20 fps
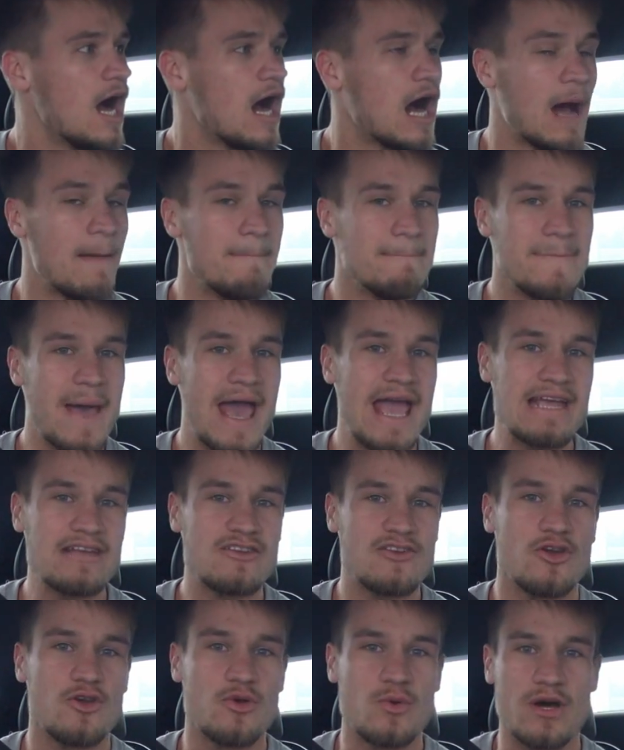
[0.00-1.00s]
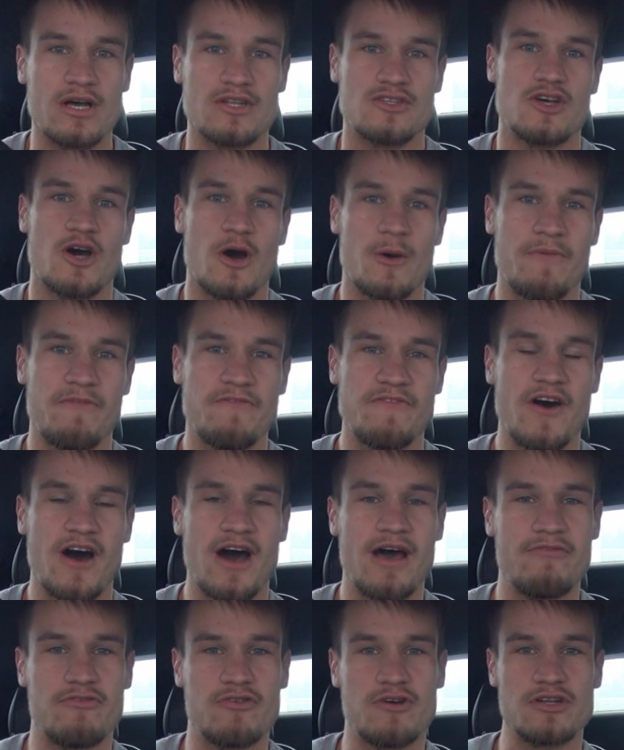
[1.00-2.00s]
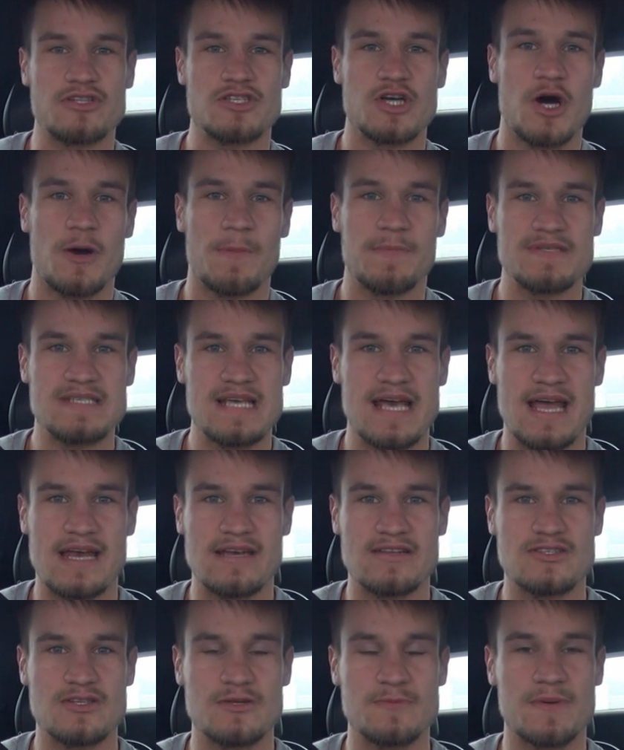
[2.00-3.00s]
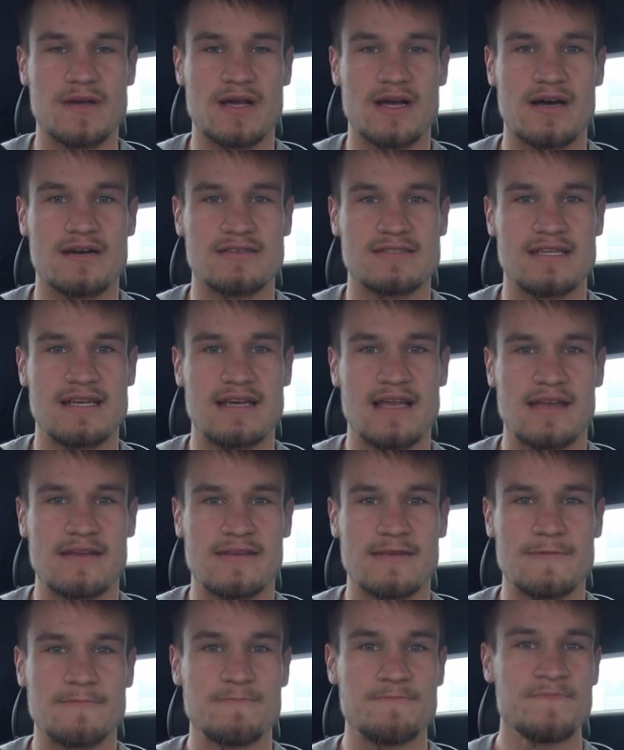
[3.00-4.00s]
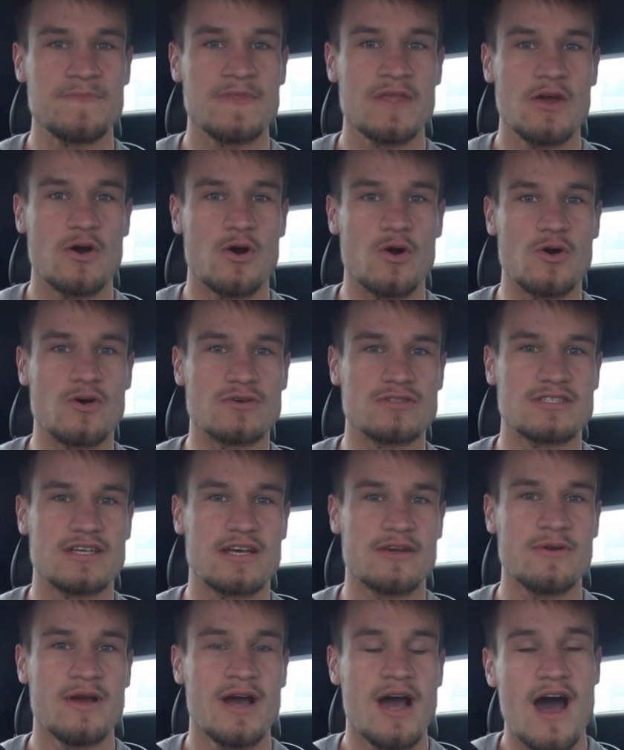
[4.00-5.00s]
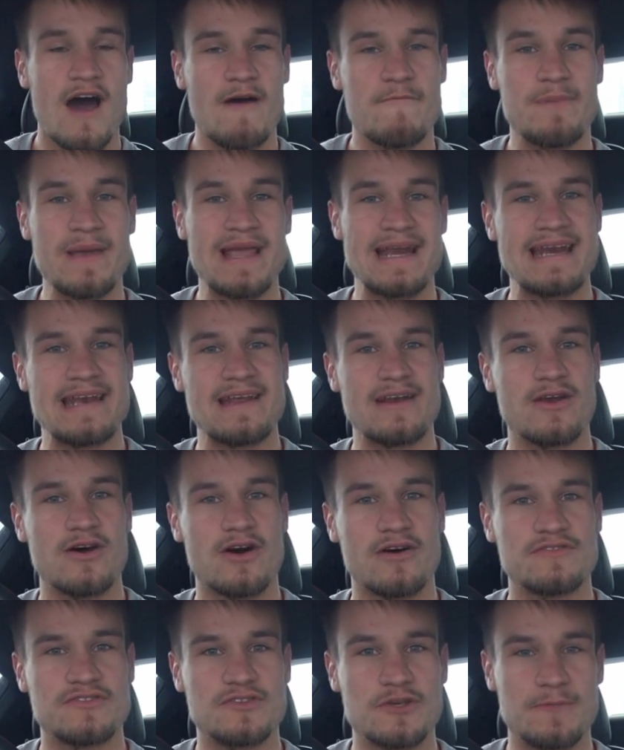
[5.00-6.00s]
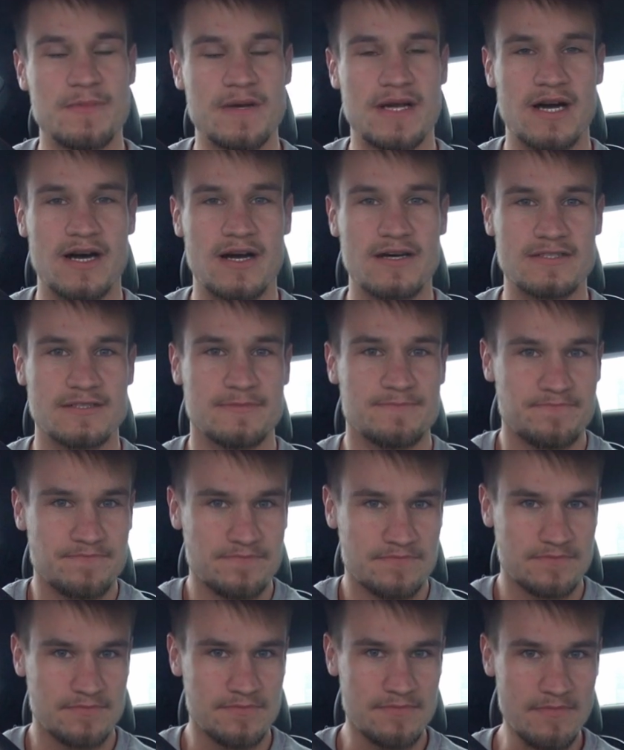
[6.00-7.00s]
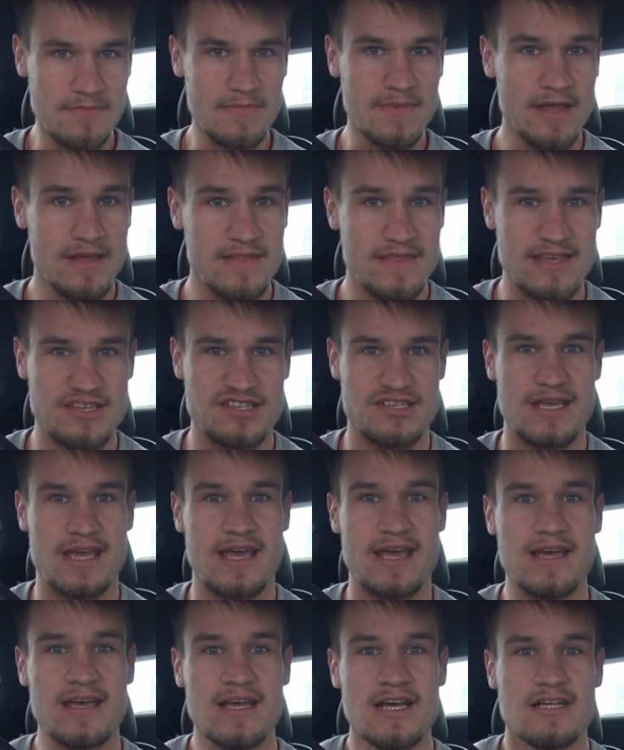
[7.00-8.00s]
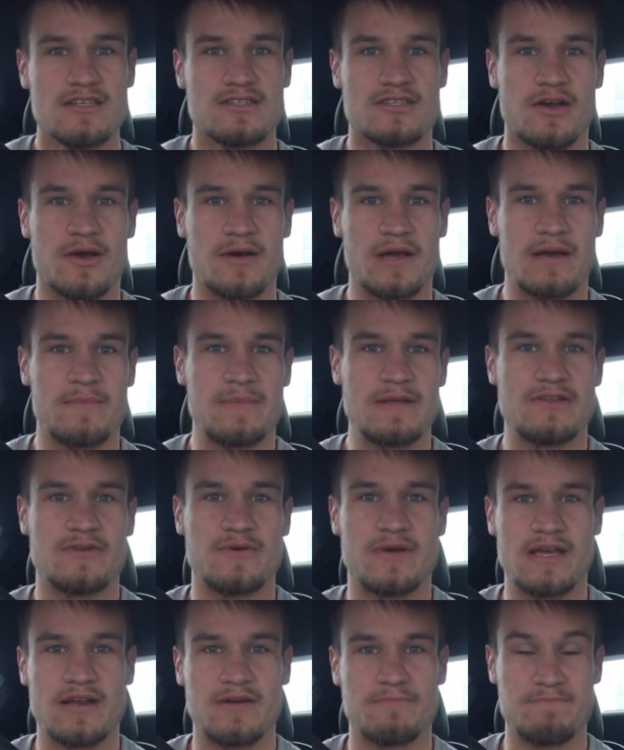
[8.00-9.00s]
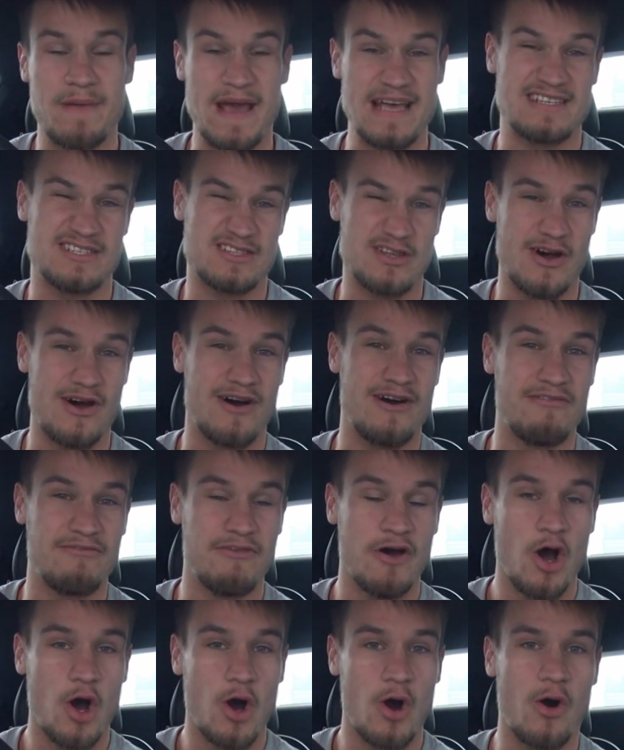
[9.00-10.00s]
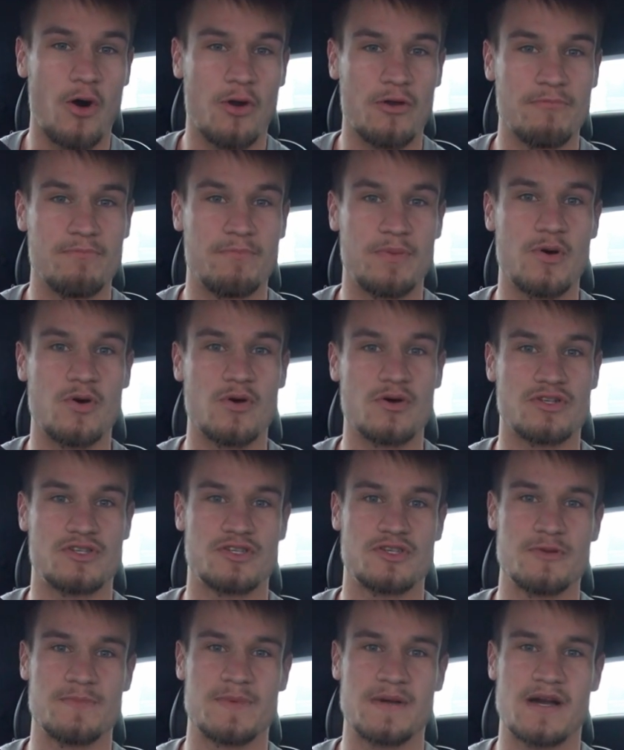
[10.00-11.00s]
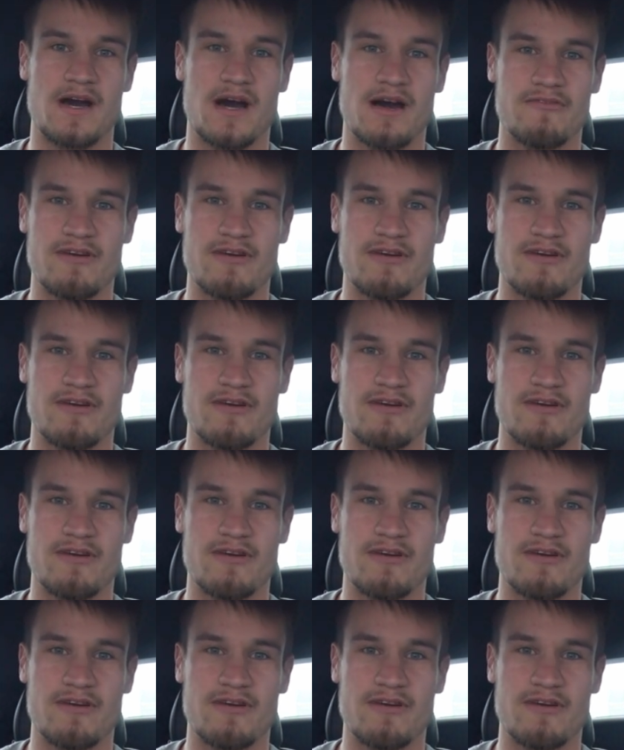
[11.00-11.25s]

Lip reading: I may do a top 5 or a top 10 supercars in London. Also, I've been in a lot of supercars this year, so I'm going to be doing a best of onboard supercar